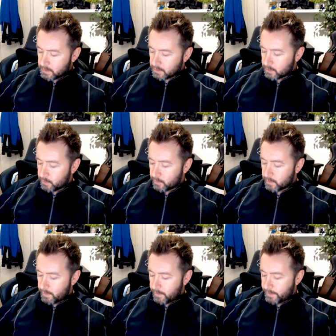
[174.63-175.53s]

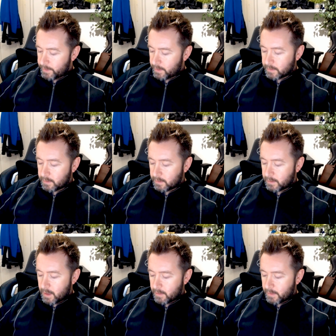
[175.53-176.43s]
So
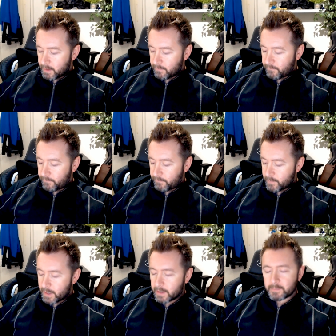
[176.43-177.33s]
yeah, that
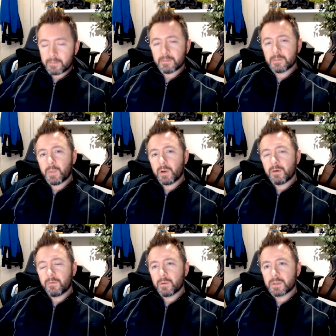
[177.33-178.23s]
from that
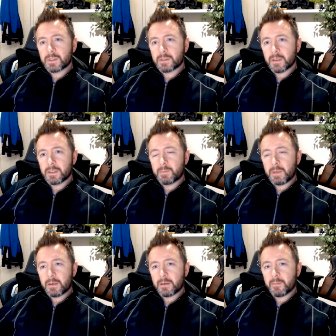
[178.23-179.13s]
point of view, it's
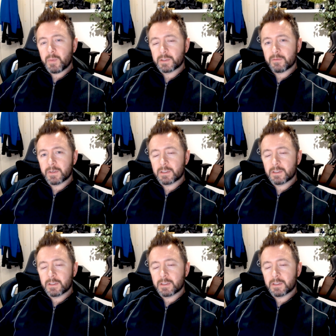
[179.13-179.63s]
been a positive